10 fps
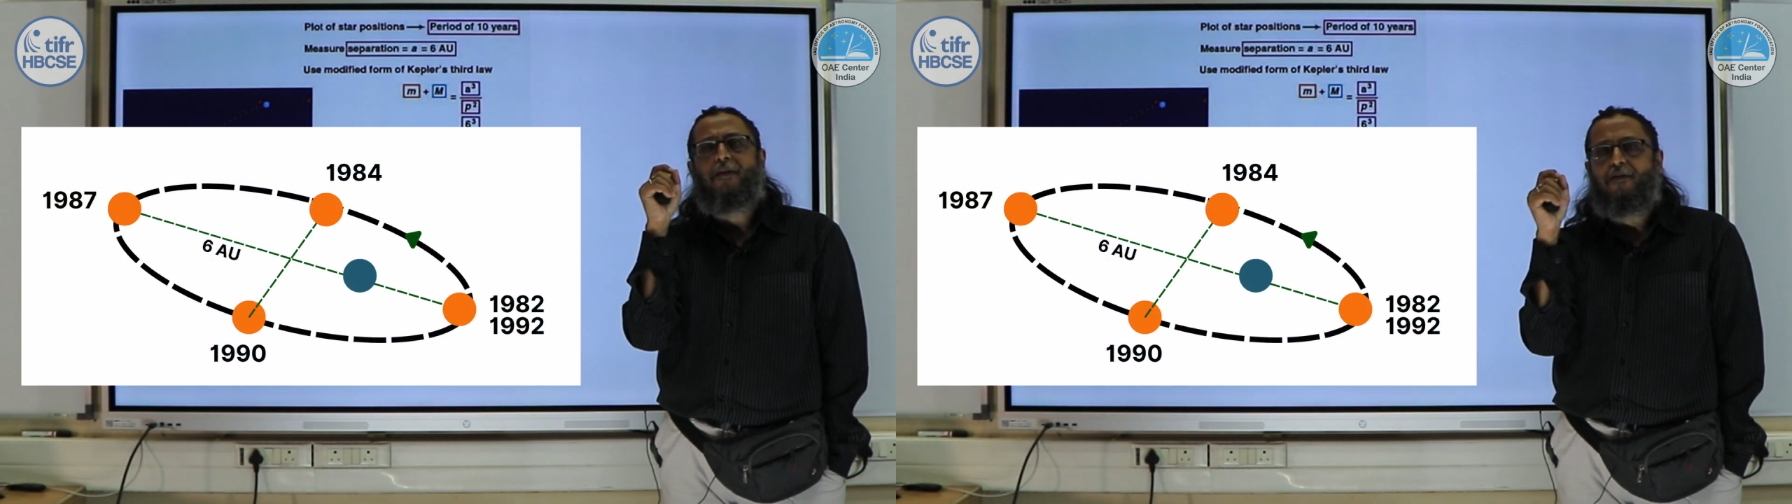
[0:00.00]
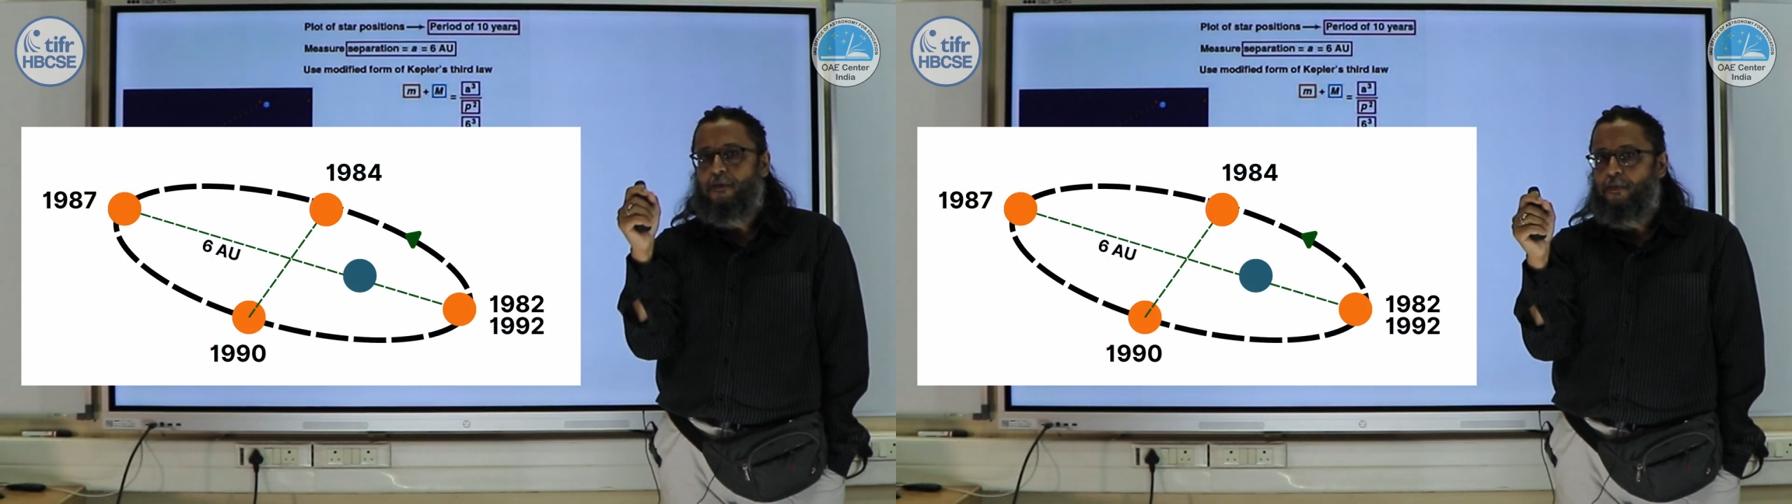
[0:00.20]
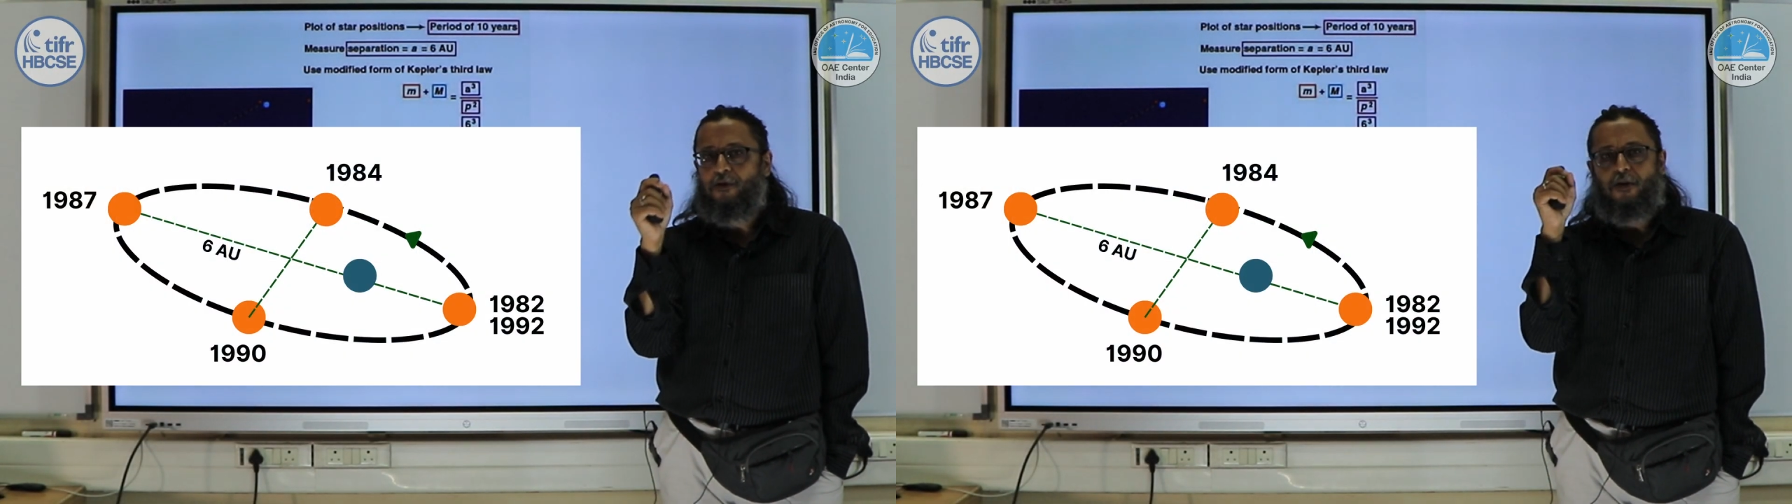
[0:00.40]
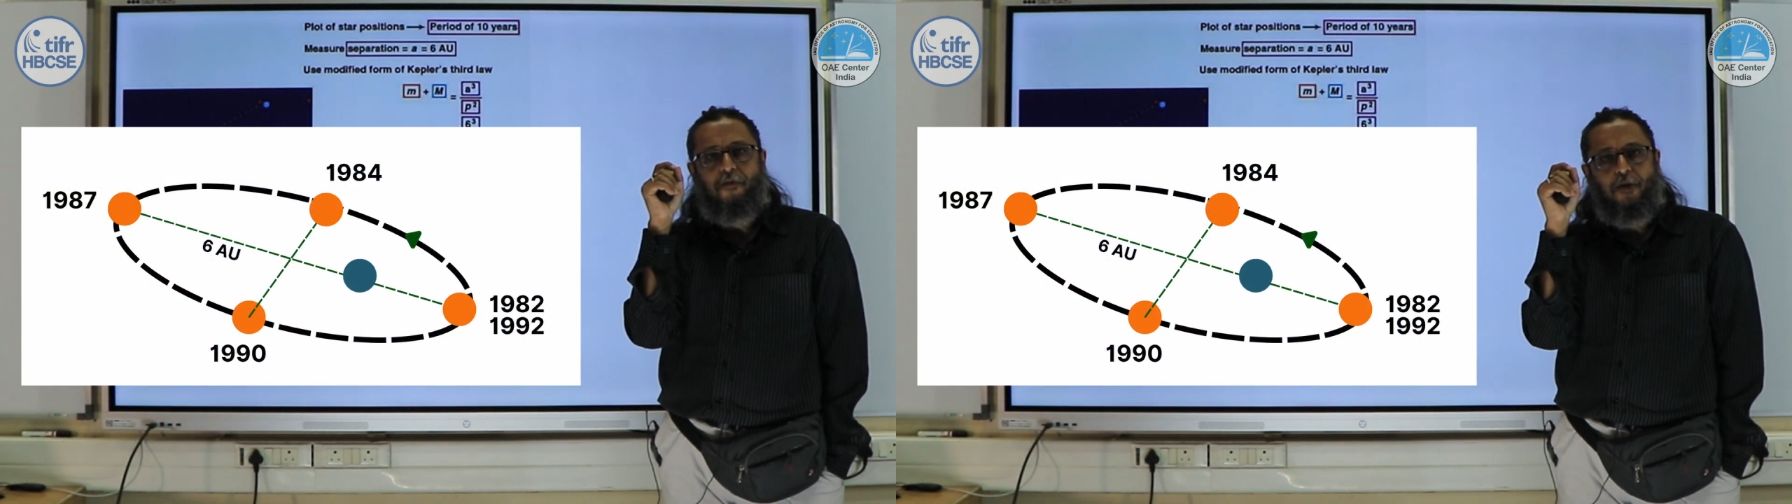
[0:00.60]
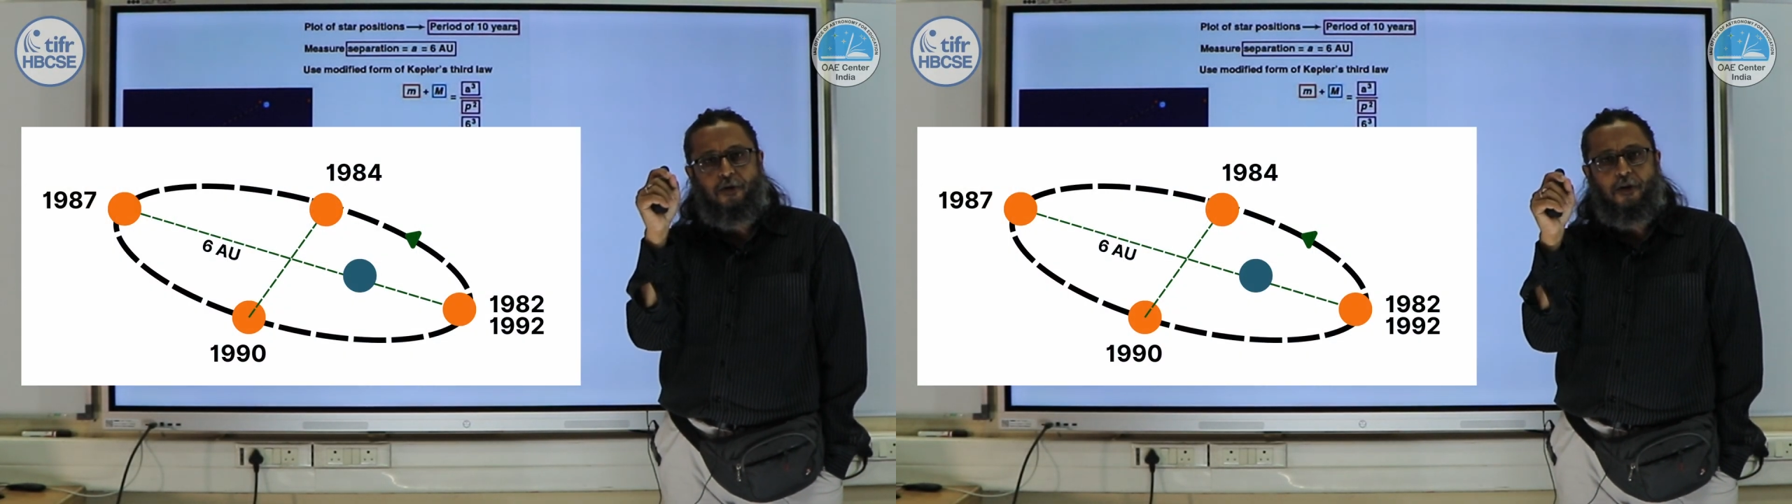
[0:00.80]
principles
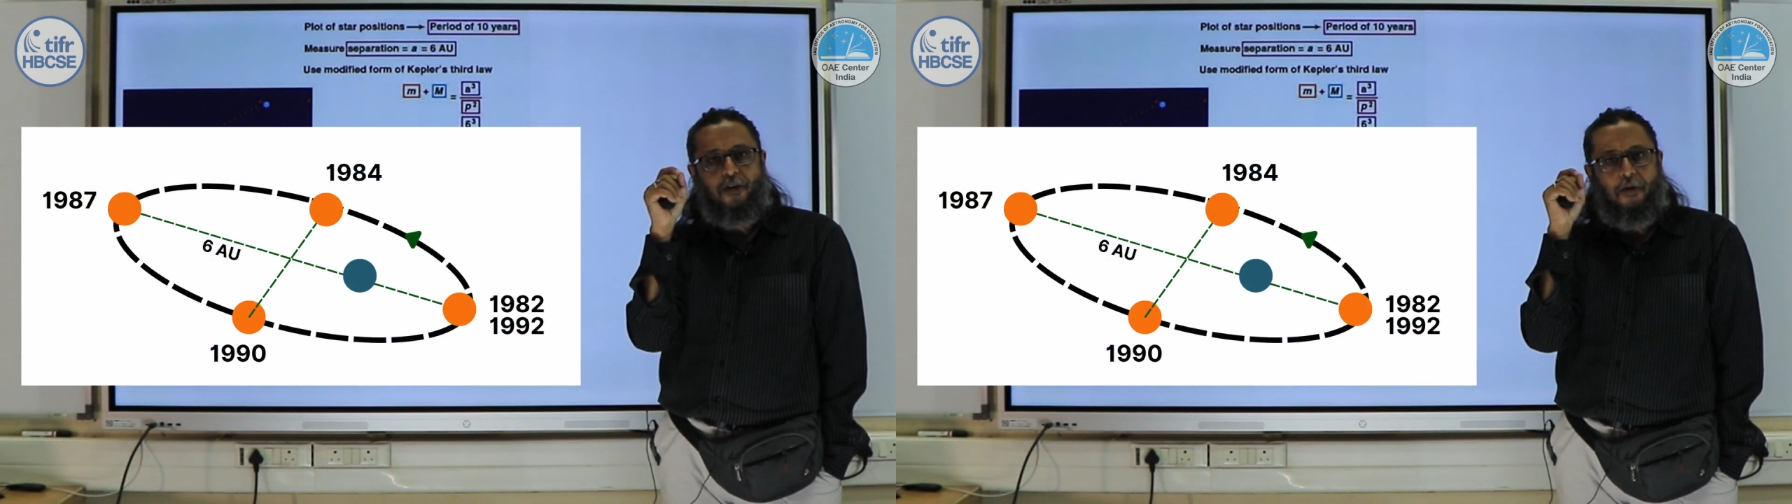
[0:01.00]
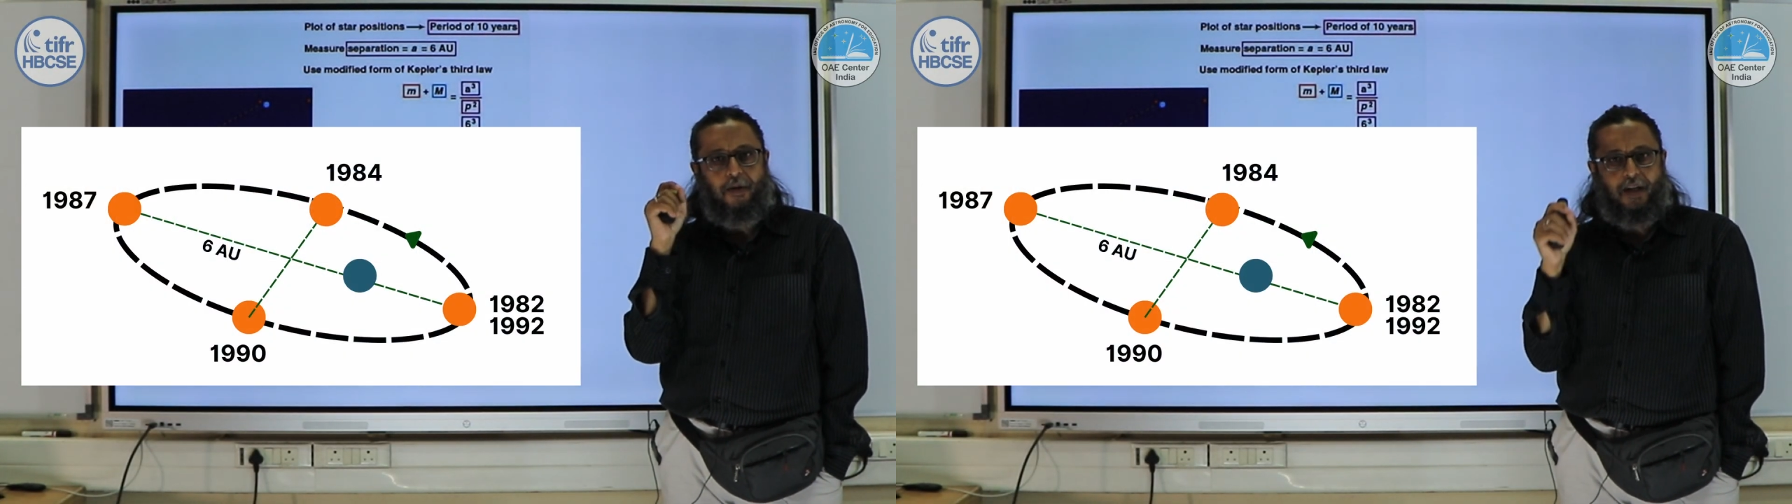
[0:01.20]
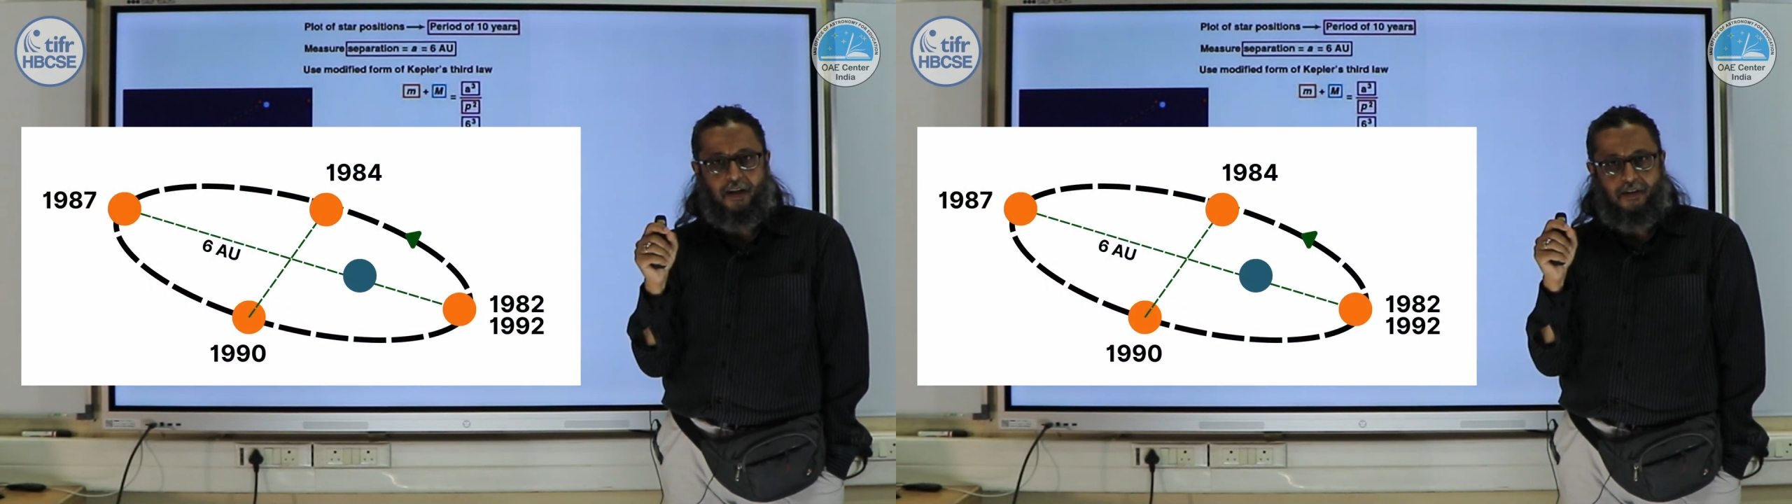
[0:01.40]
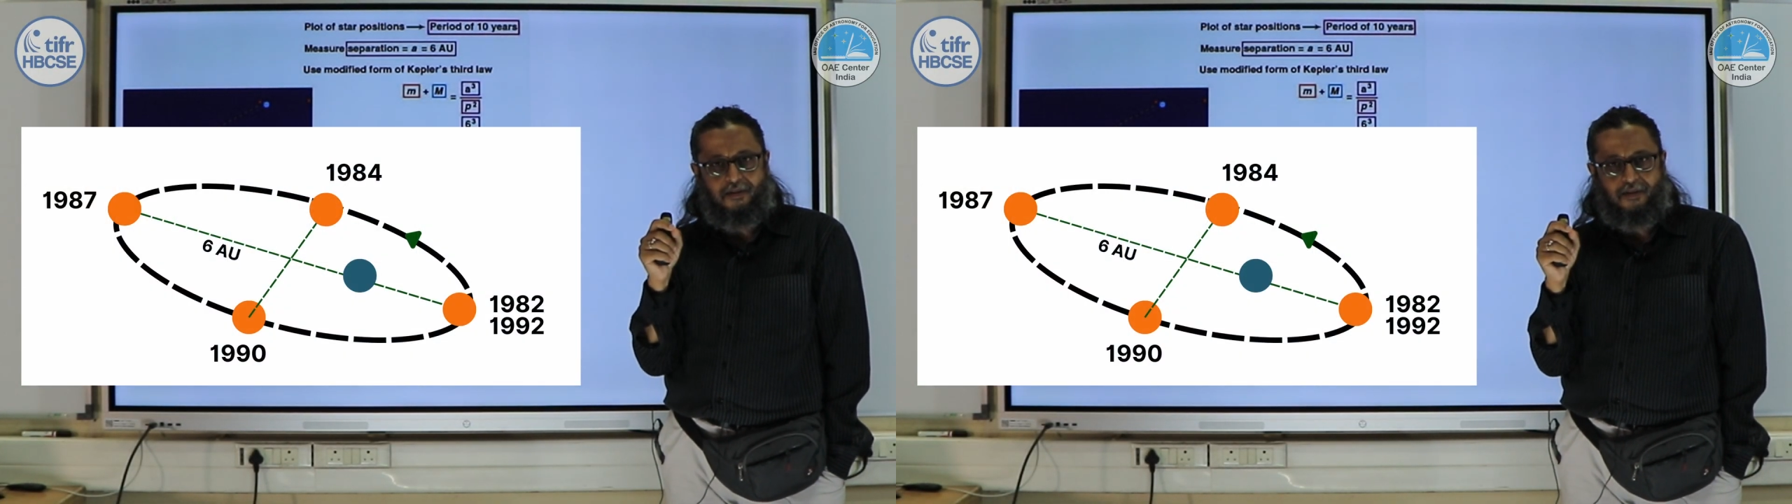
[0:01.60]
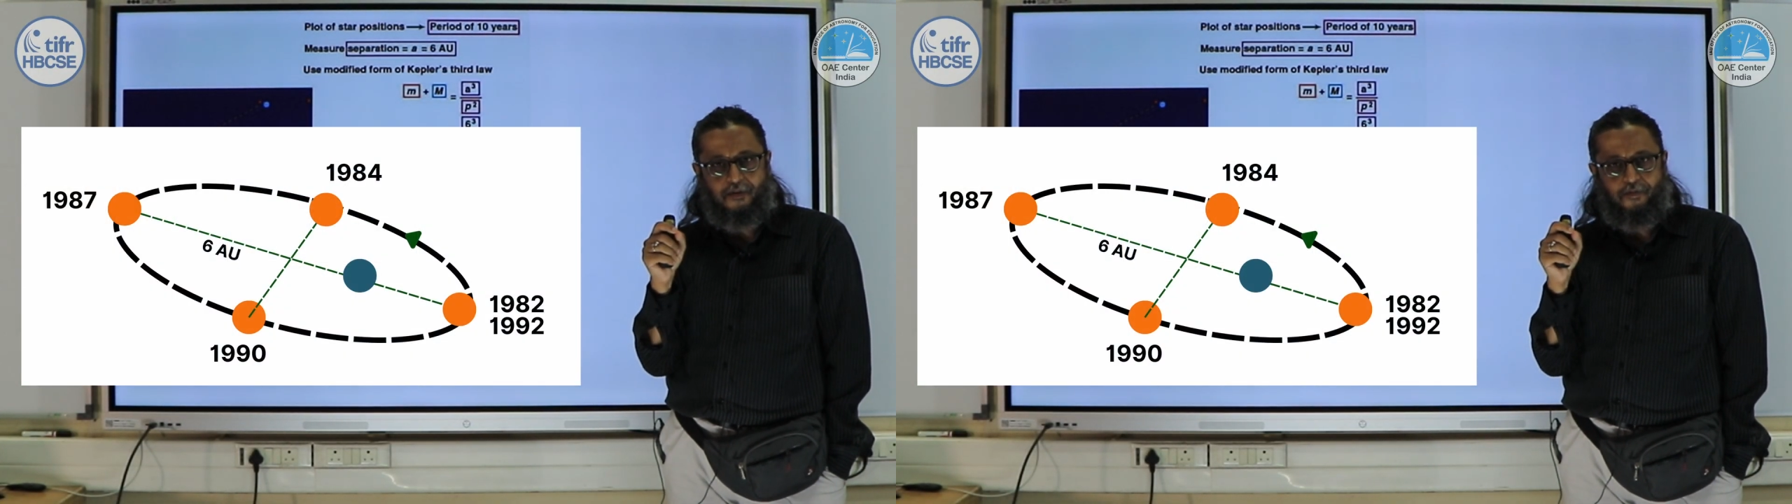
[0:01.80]
of Newtonian
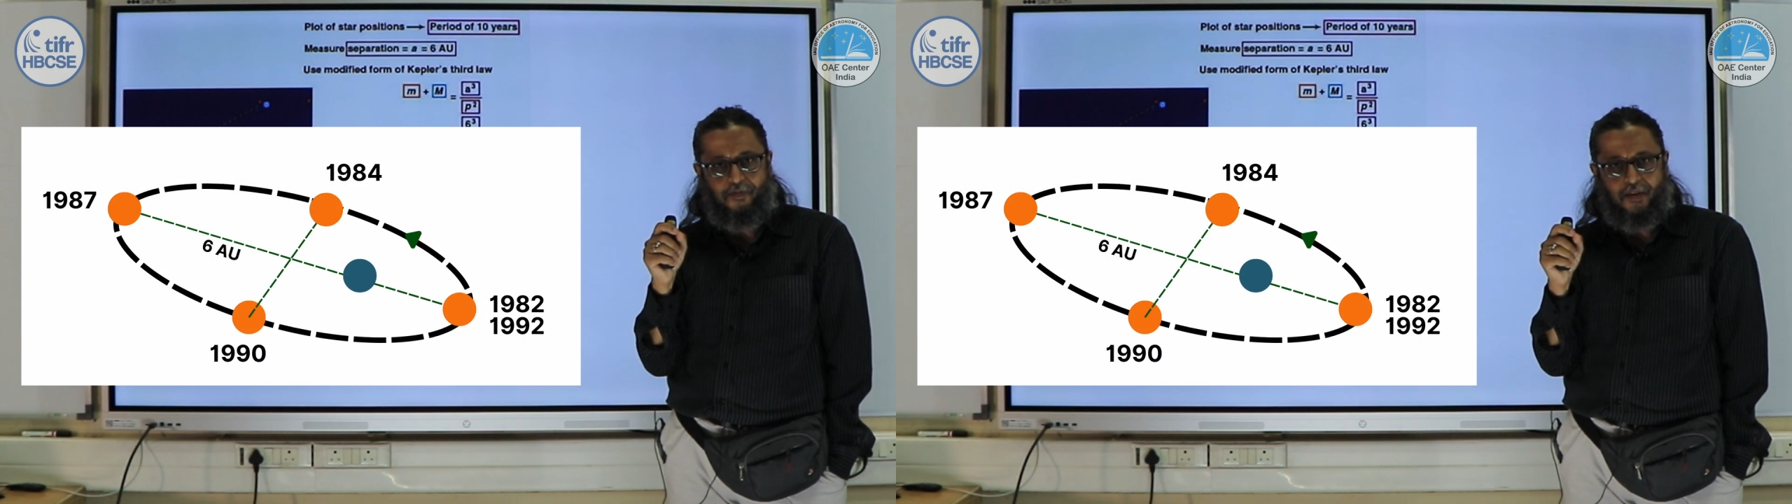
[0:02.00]
mechanics.